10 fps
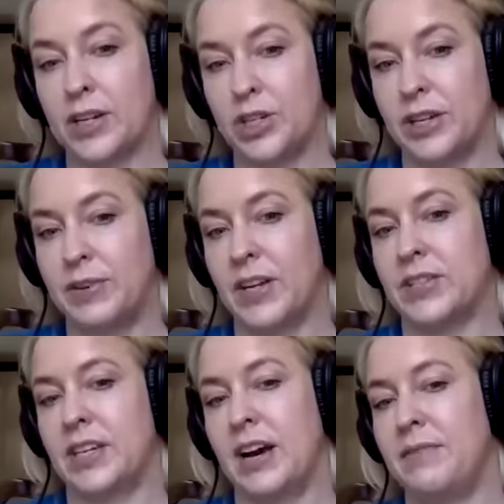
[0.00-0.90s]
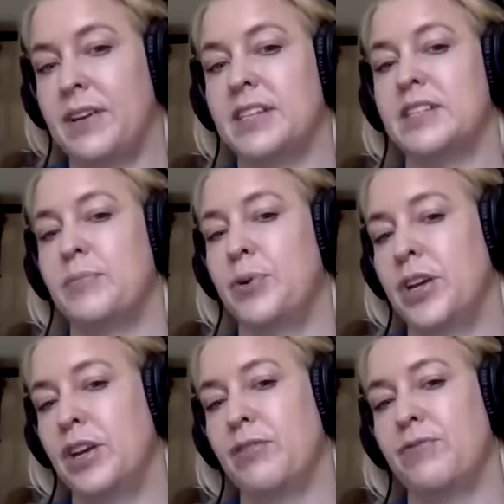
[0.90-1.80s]
actually guilty of, is
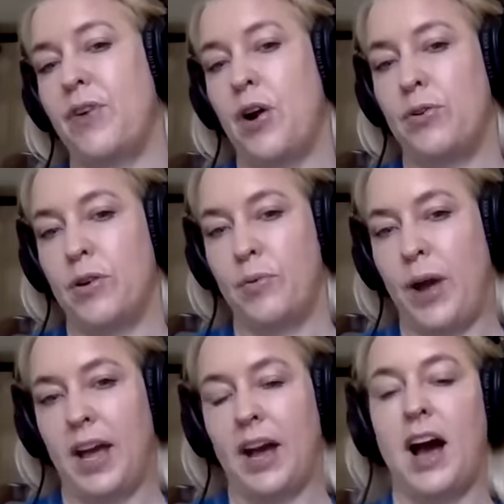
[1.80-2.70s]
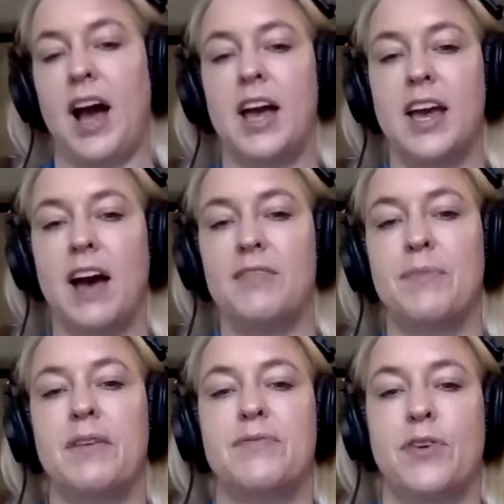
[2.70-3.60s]
putting your phone away. I have
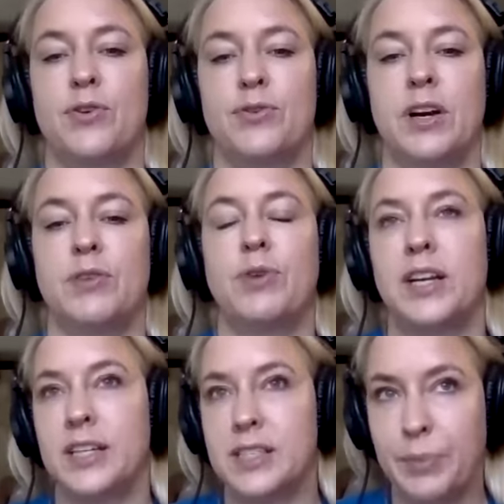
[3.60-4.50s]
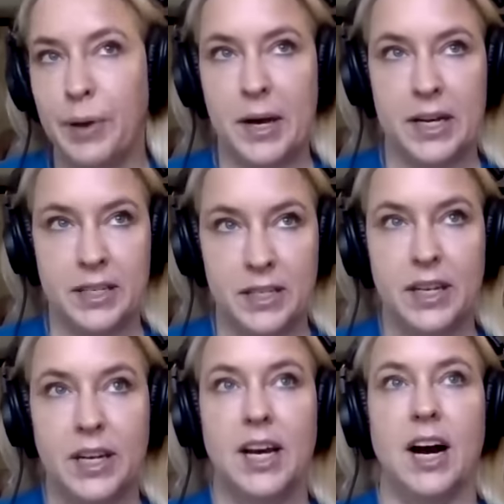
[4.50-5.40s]
my phone right next to my bed
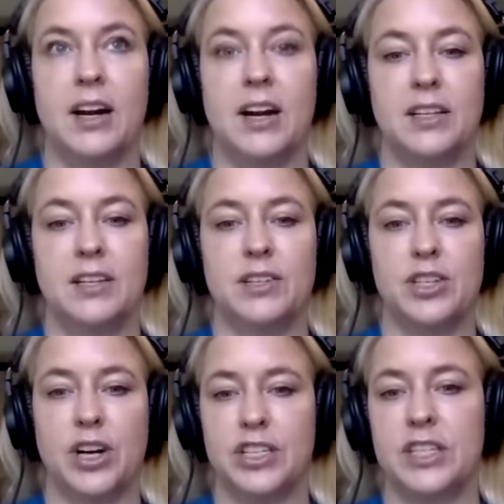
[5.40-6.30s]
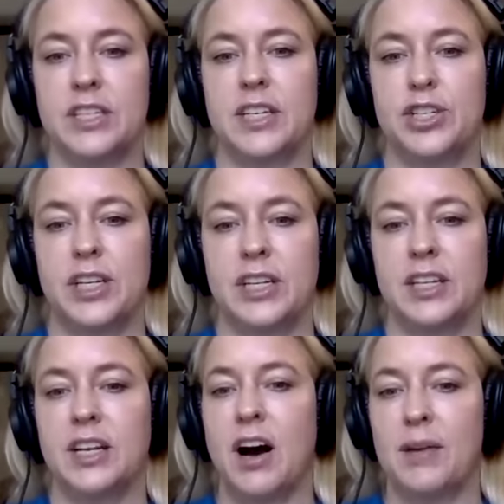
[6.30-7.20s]
on a little charging
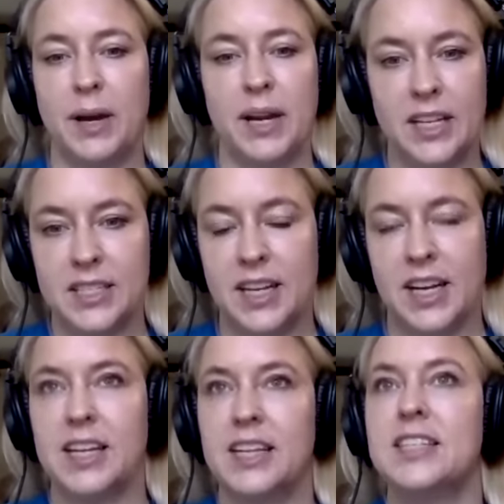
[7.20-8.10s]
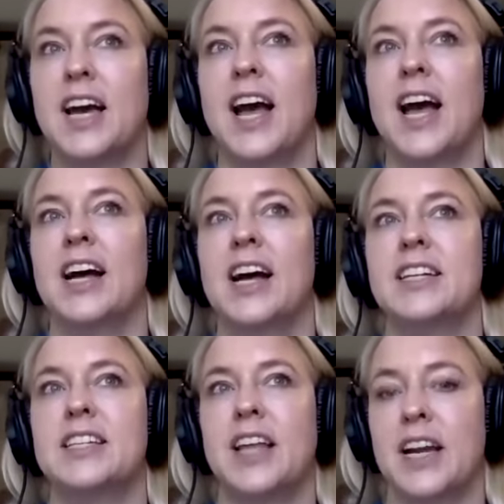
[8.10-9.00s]
station on my nightstand.
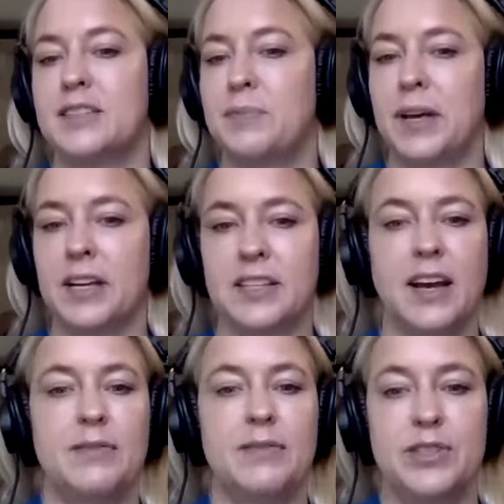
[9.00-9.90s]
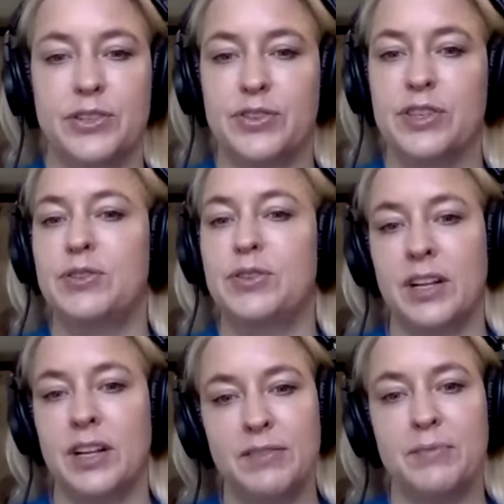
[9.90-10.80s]
And that is because I have children who do
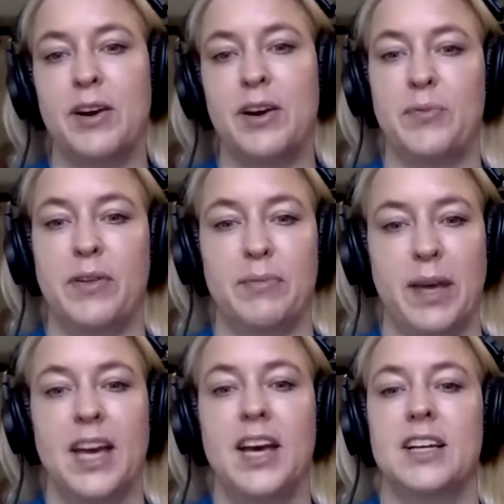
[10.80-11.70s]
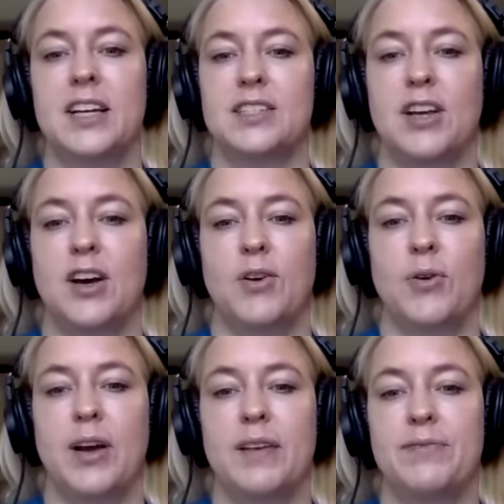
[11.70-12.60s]
not live in my home with me.
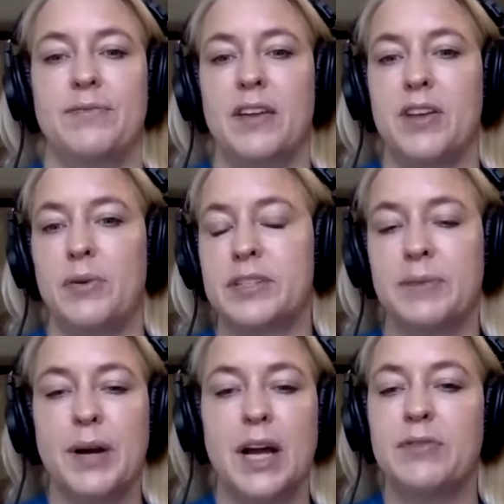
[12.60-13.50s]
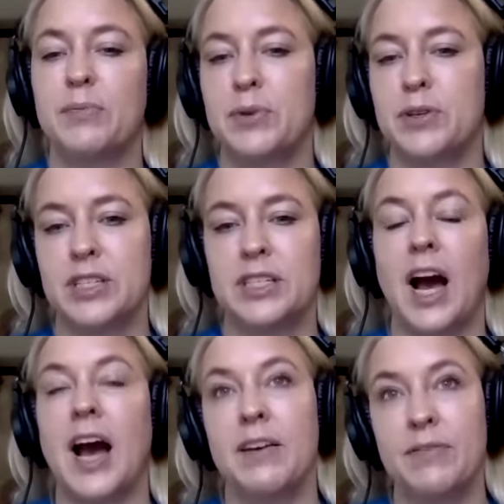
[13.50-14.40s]
So if there was some kind of emergency,
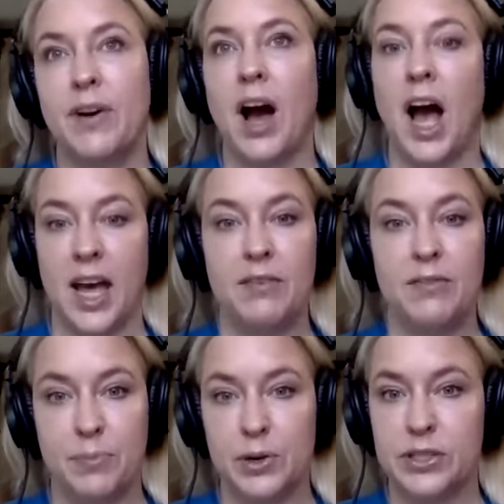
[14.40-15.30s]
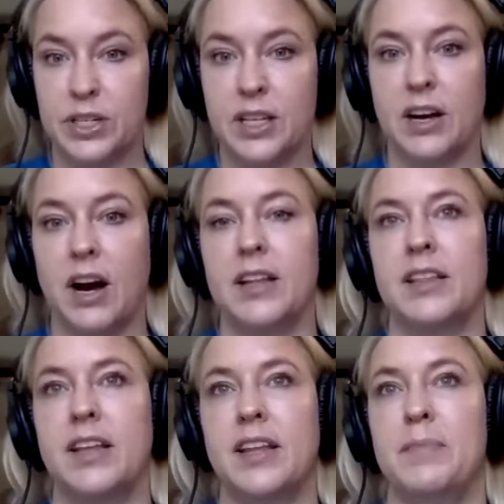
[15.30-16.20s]
I have personally
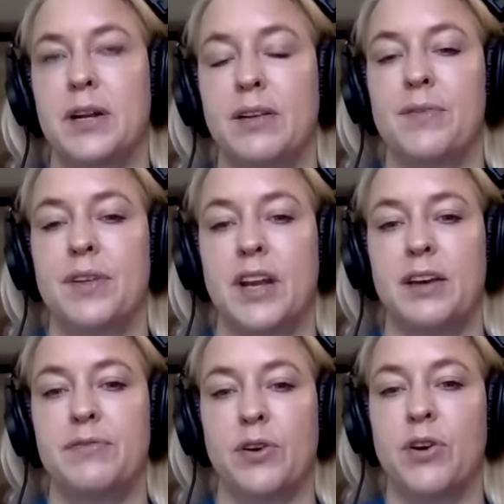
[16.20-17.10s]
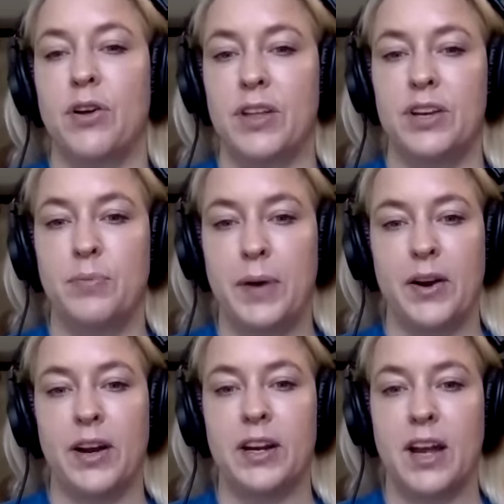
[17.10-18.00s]
gotten that middle of the night phone call that no
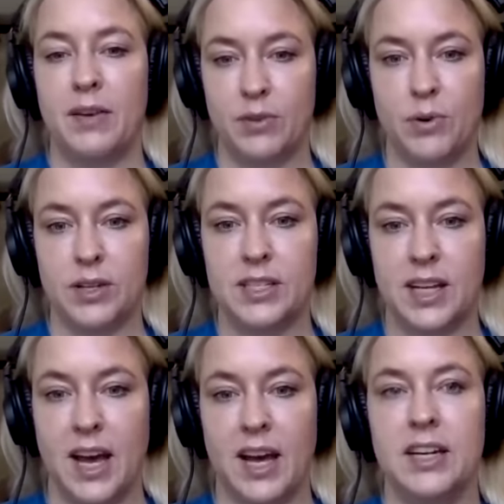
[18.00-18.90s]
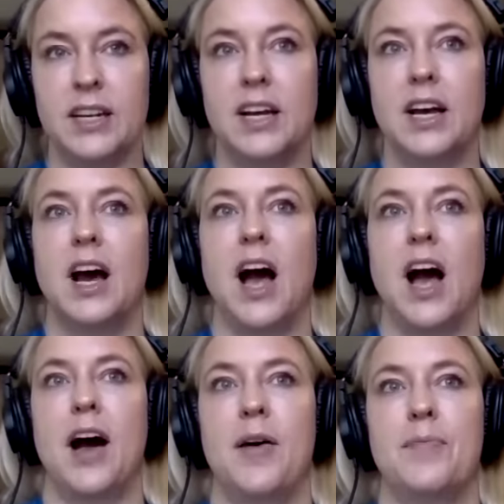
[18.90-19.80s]
parent ever wants to get.
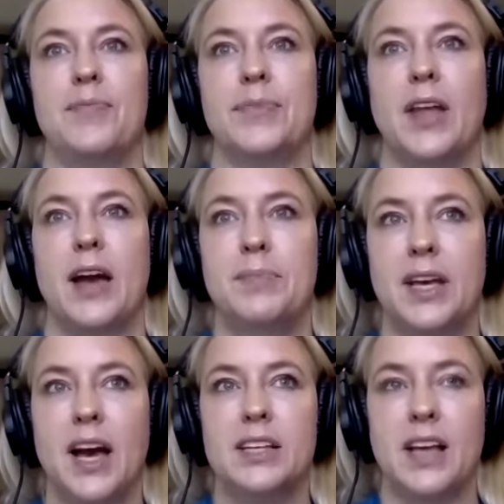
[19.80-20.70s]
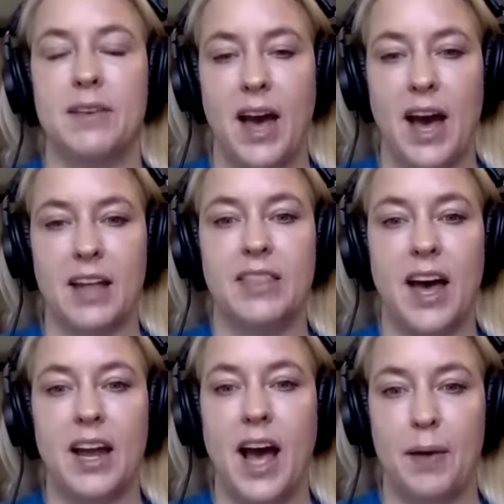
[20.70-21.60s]
And because I've had
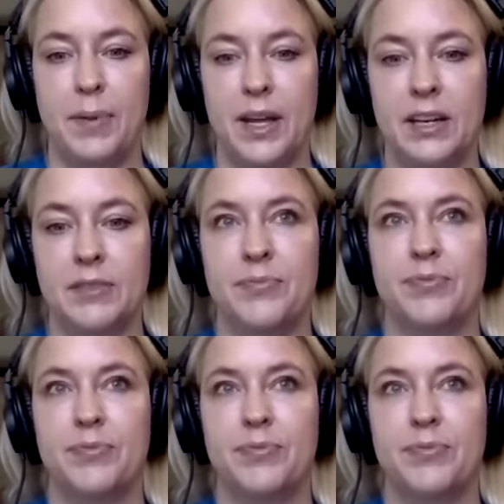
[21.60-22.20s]
that happen,